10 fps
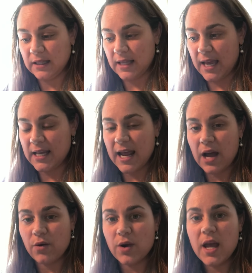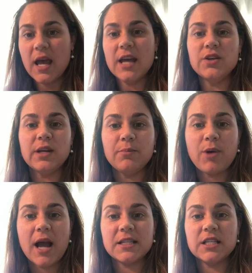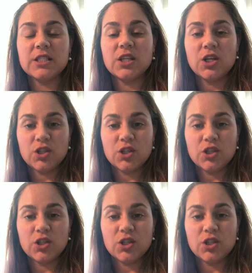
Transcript: lay it out and you can practice